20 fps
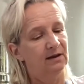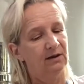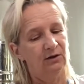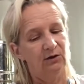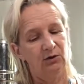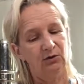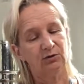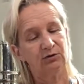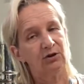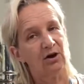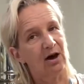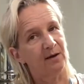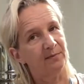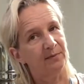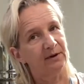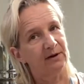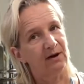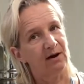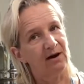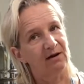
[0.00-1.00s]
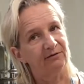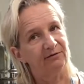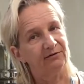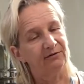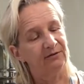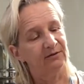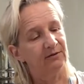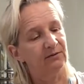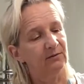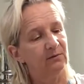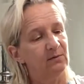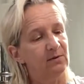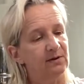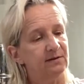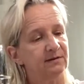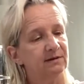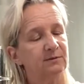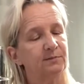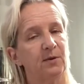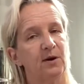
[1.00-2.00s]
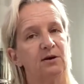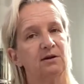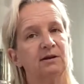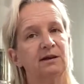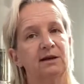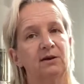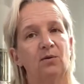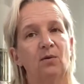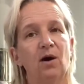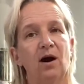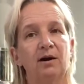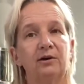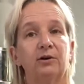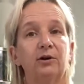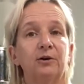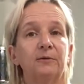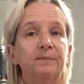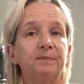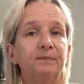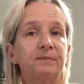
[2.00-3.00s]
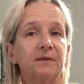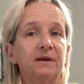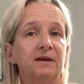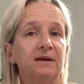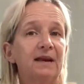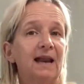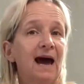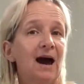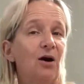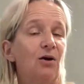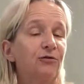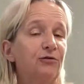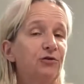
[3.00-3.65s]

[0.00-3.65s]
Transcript: you top it off with sparkling water. Now, of